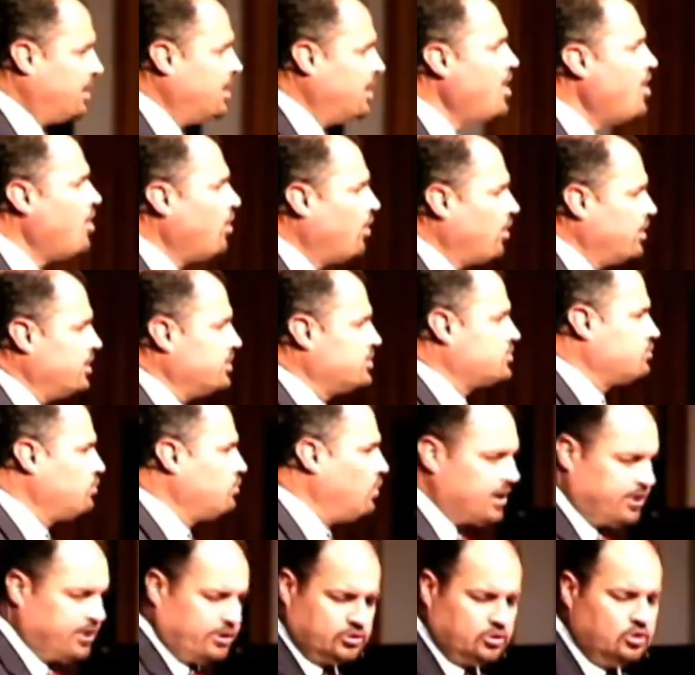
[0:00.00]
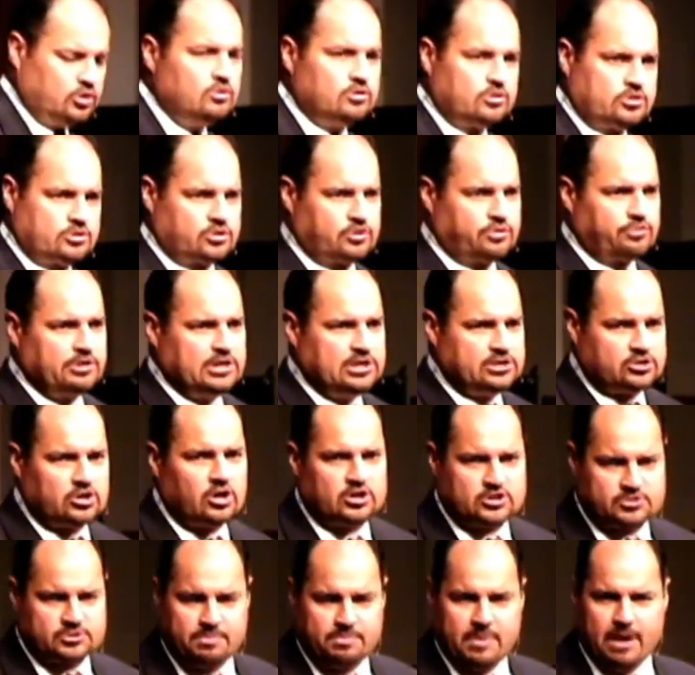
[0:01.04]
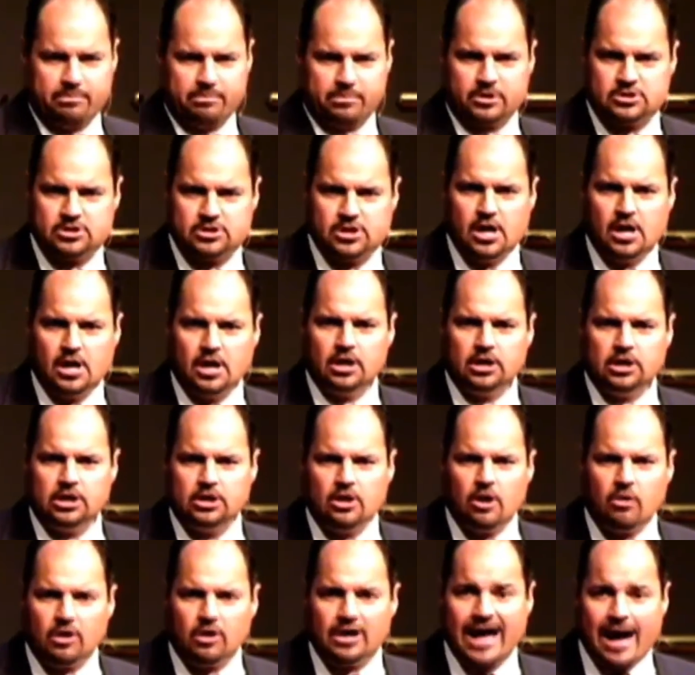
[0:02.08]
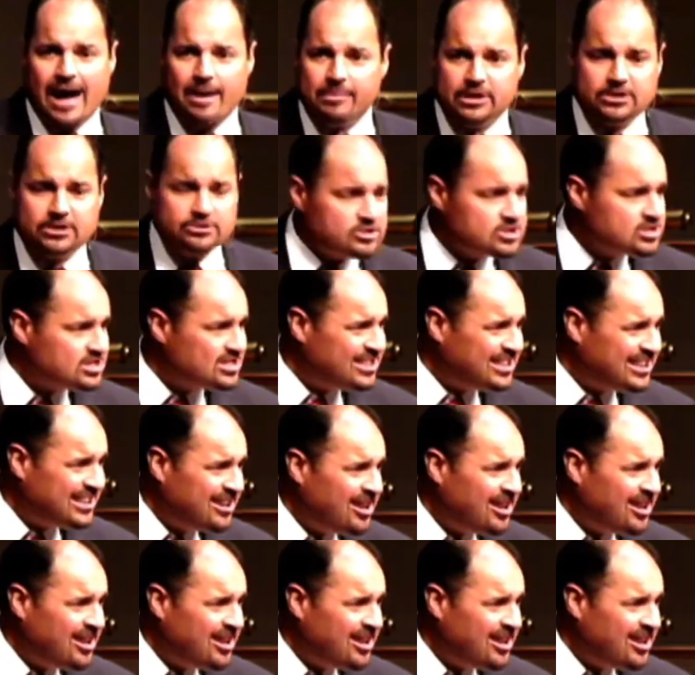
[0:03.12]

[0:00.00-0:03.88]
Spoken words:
or one or two or three church members. You know what I'm interested in?